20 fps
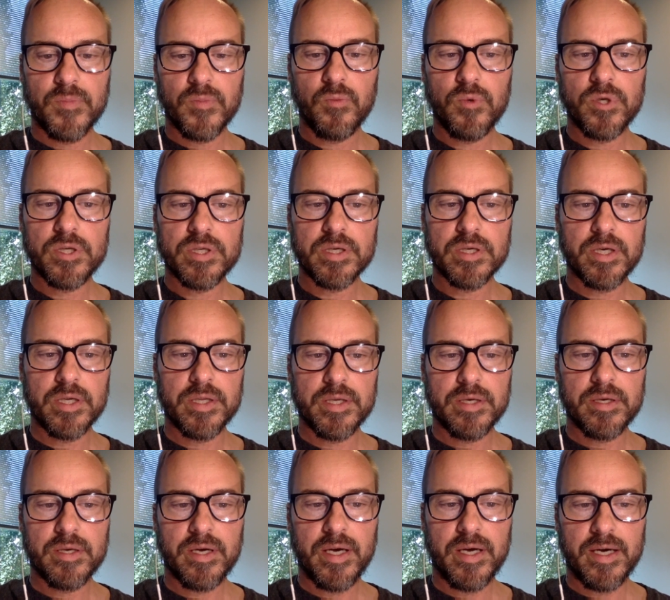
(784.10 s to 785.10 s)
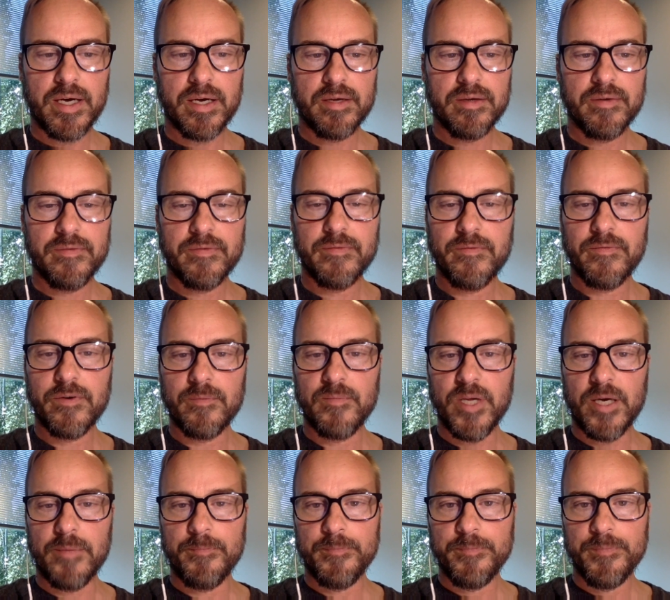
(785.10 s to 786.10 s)
really good from
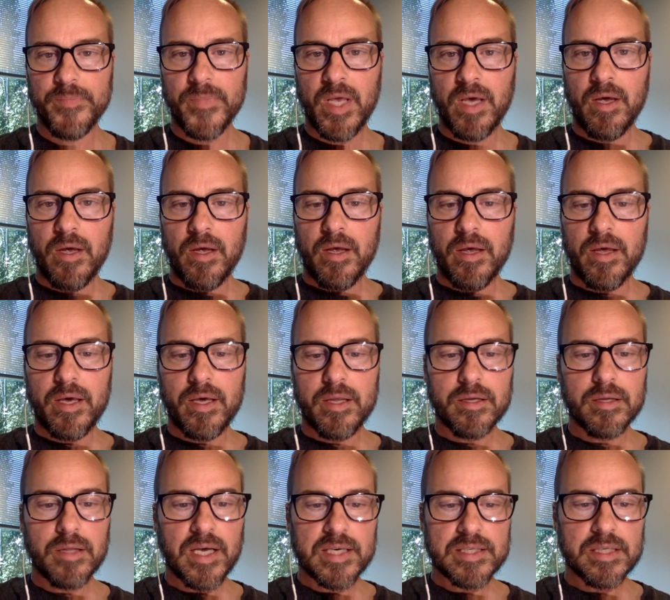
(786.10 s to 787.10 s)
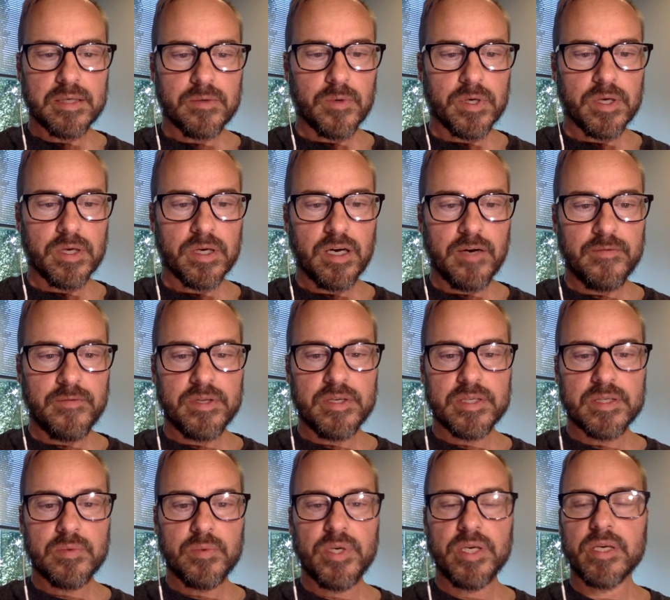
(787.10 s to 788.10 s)
them. And the last thing we're going to cover
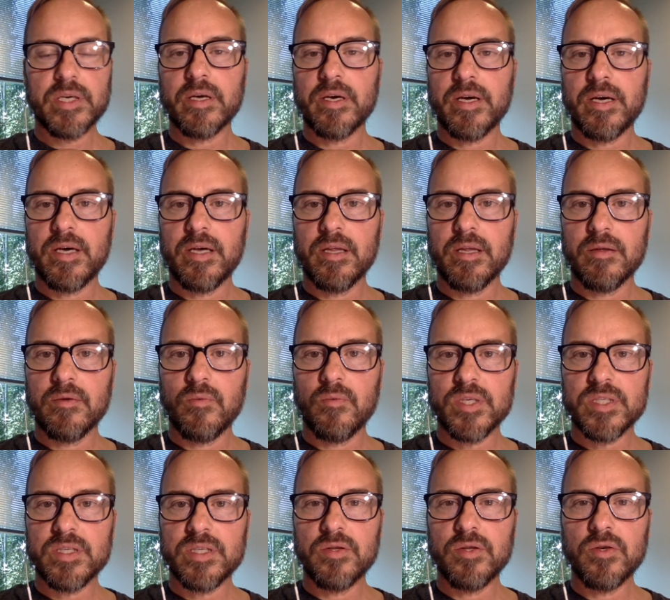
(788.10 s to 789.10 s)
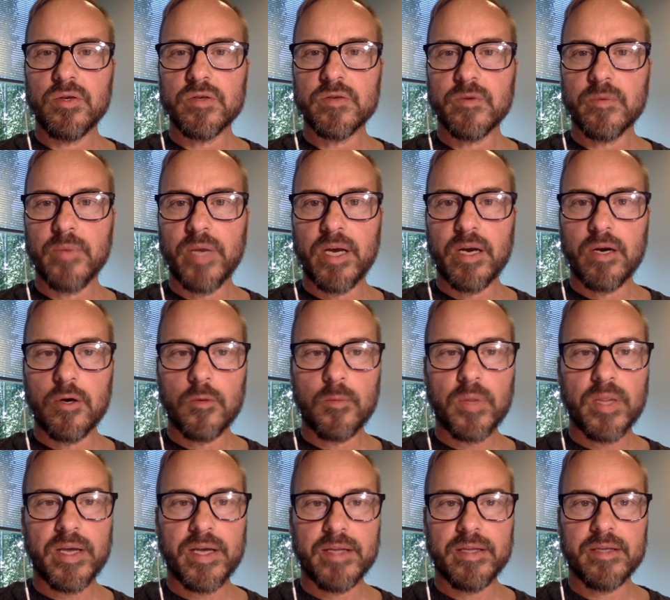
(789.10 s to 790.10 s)
this week was the news from
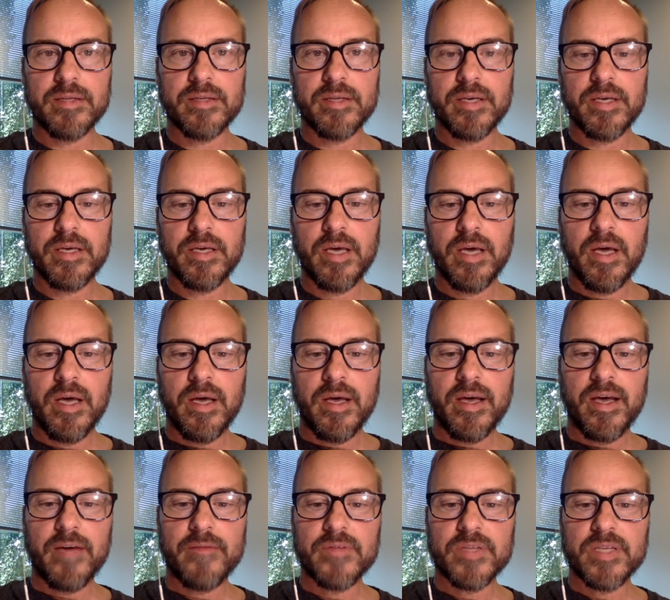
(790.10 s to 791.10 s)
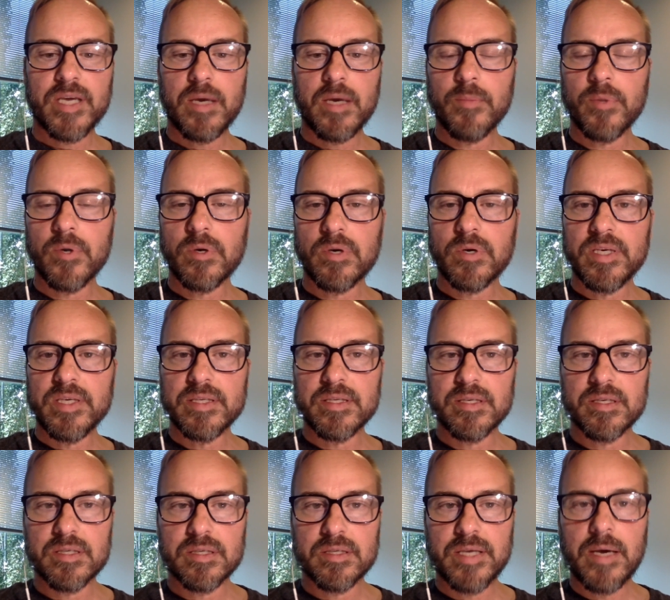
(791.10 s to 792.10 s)
Aeroplan that they have temporarily
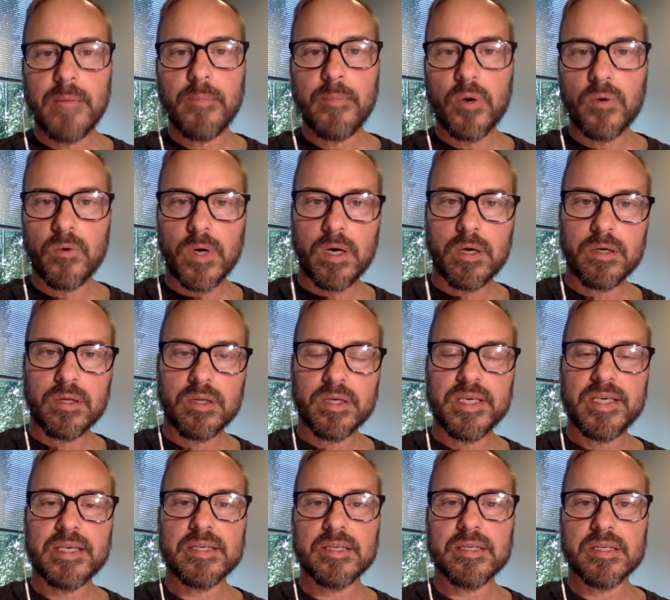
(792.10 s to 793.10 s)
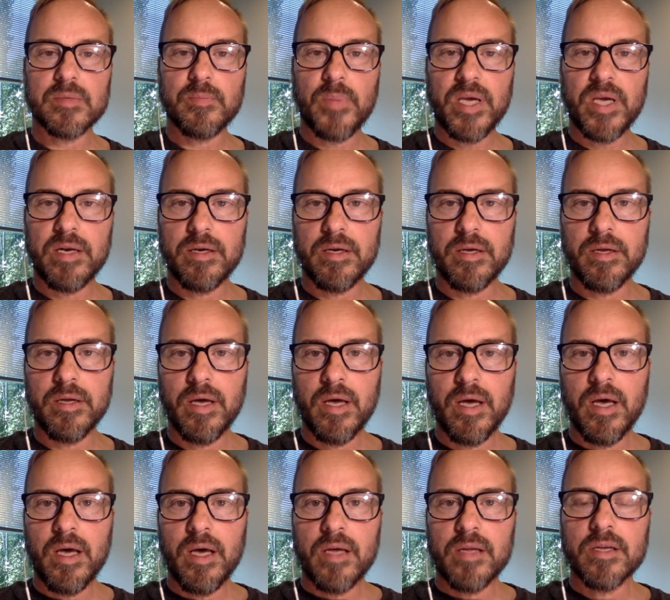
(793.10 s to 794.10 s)
suspended
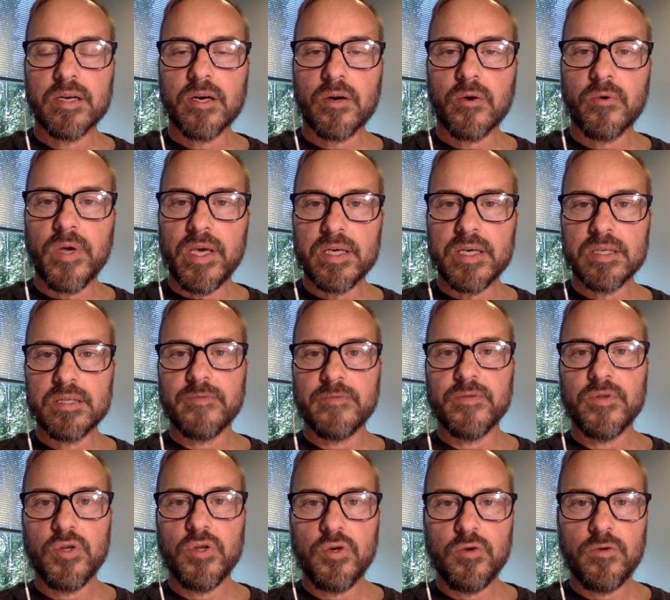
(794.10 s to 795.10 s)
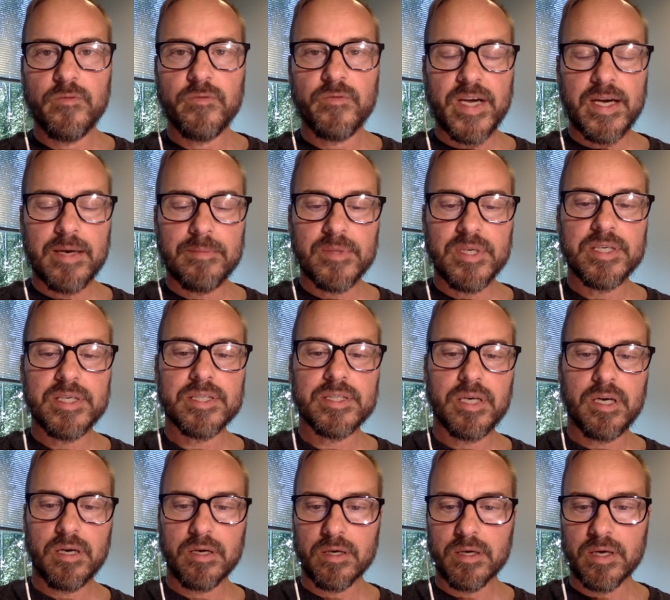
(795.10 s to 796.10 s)
the creation of new family
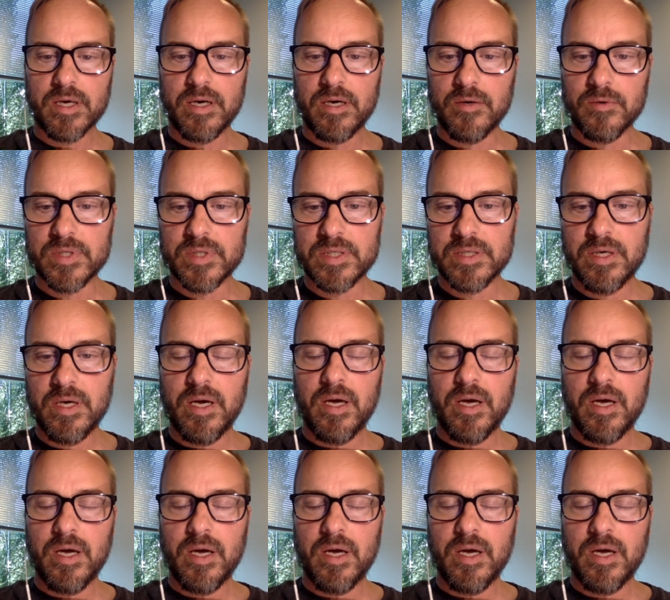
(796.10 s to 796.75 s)
sharing accounts.